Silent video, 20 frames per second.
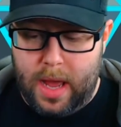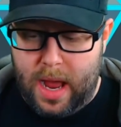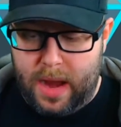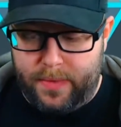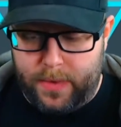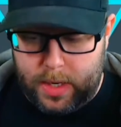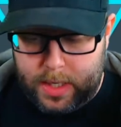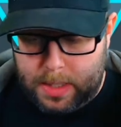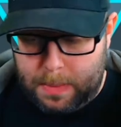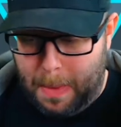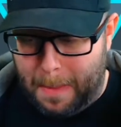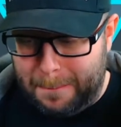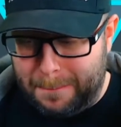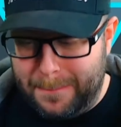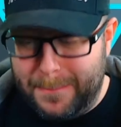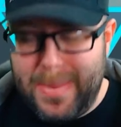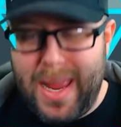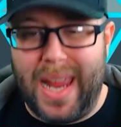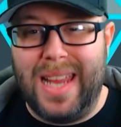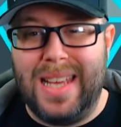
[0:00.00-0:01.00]
I've read some
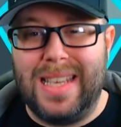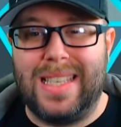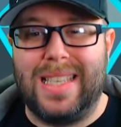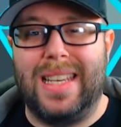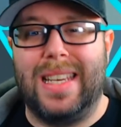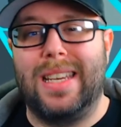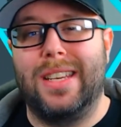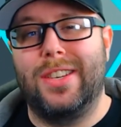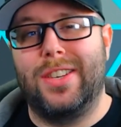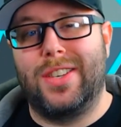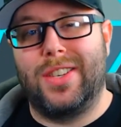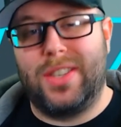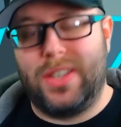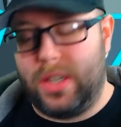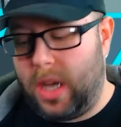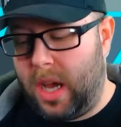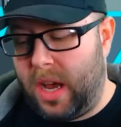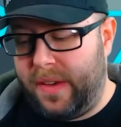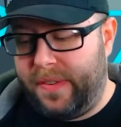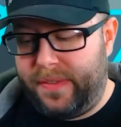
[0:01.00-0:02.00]
amazing
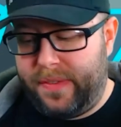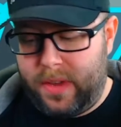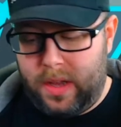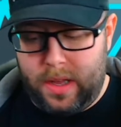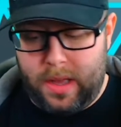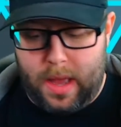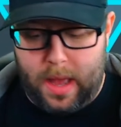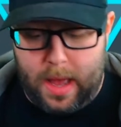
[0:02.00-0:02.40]
stuff